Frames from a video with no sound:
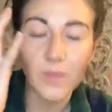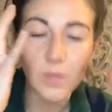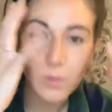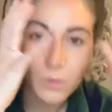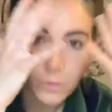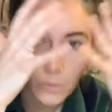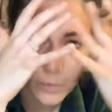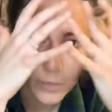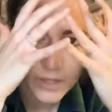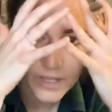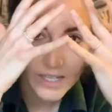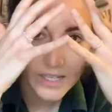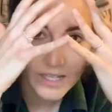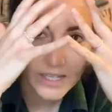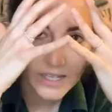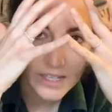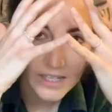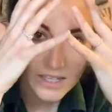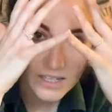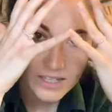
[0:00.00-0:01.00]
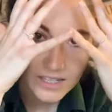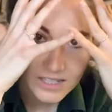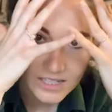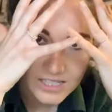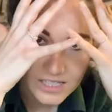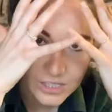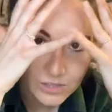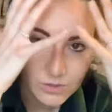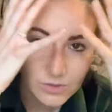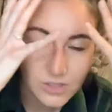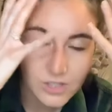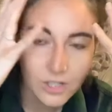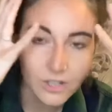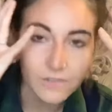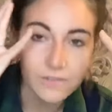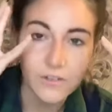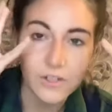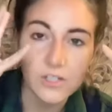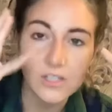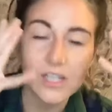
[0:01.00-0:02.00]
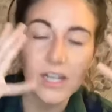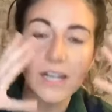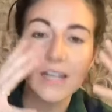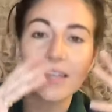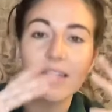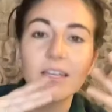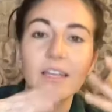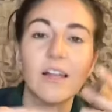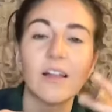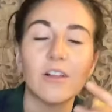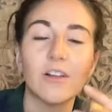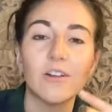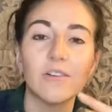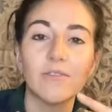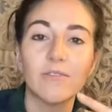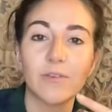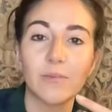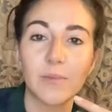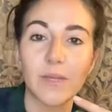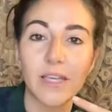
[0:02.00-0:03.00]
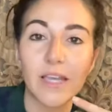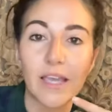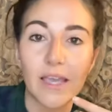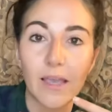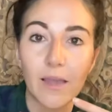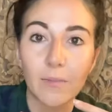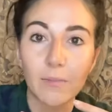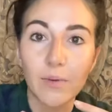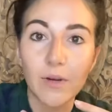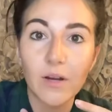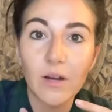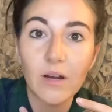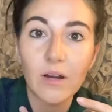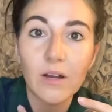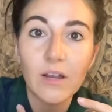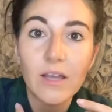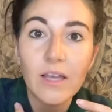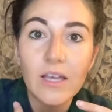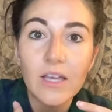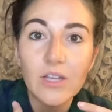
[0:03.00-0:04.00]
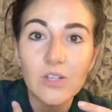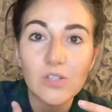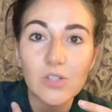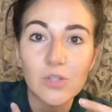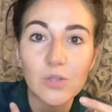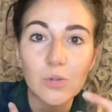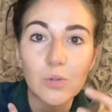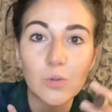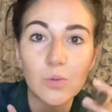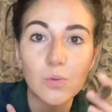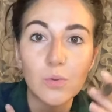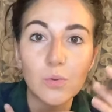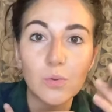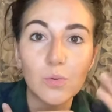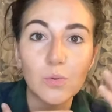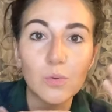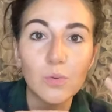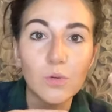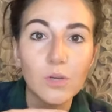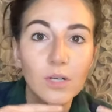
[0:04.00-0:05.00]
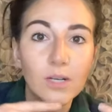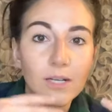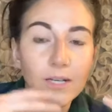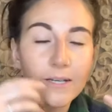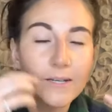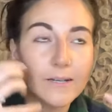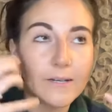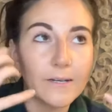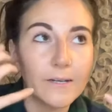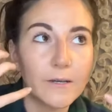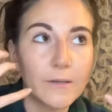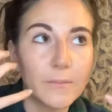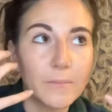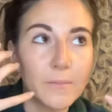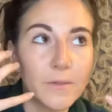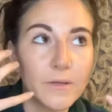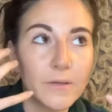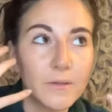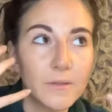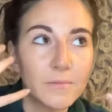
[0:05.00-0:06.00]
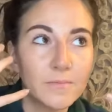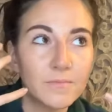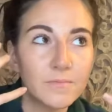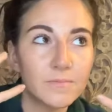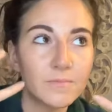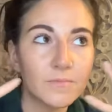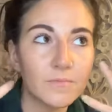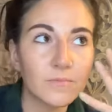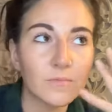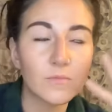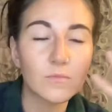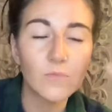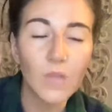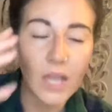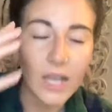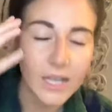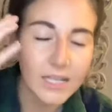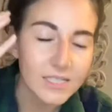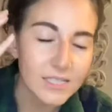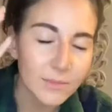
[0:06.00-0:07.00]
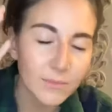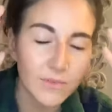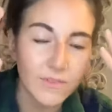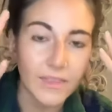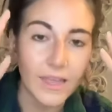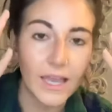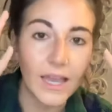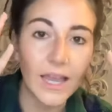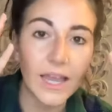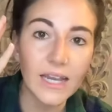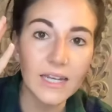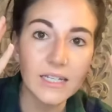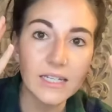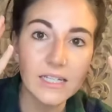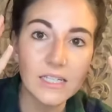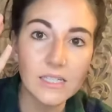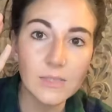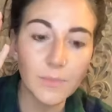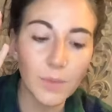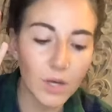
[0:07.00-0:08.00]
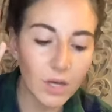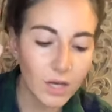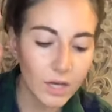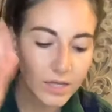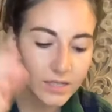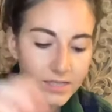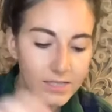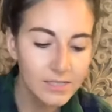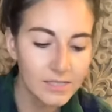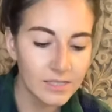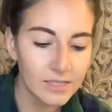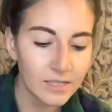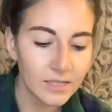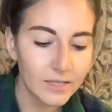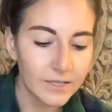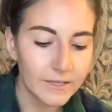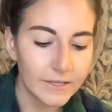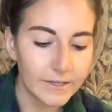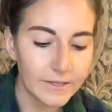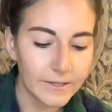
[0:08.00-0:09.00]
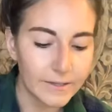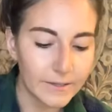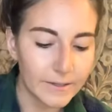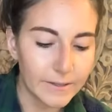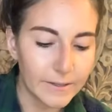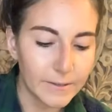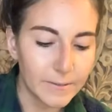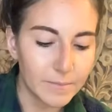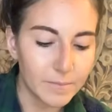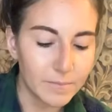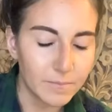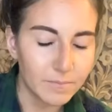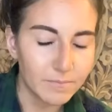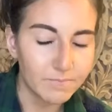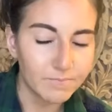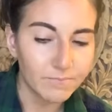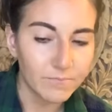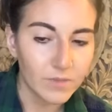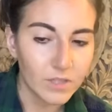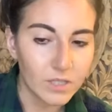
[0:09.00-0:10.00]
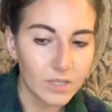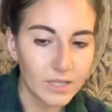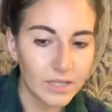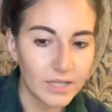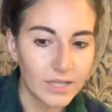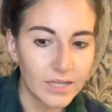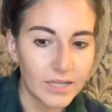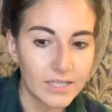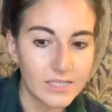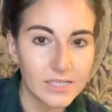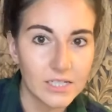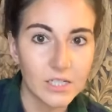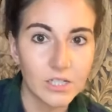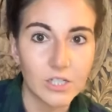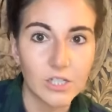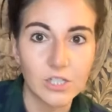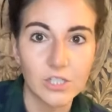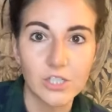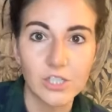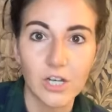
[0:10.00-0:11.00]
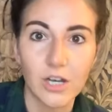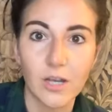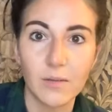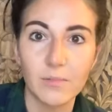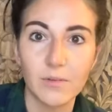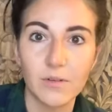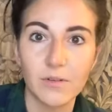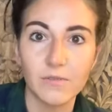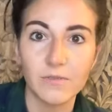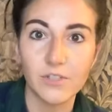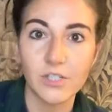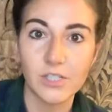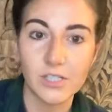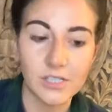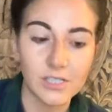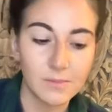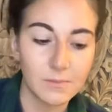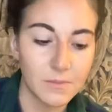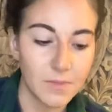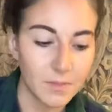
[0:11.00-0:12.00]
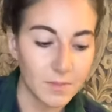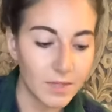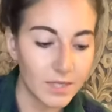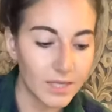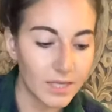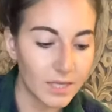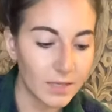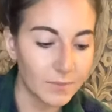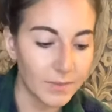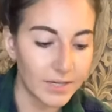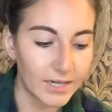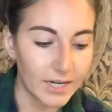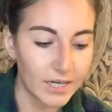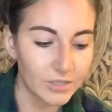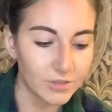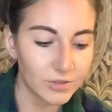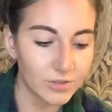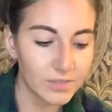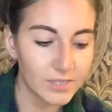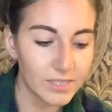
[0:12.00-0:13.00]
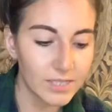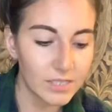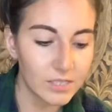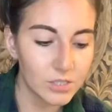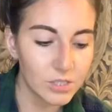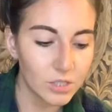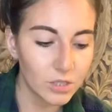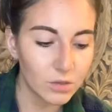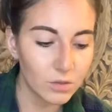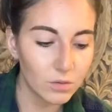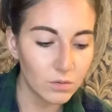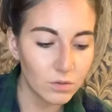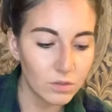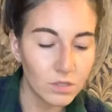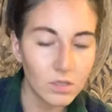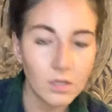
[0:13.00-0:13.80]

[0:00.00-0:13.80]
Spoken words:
We used our first highlight color for me, Amber, to hide some of that acne spots. It did a good job of just mimicking my natural skin tone.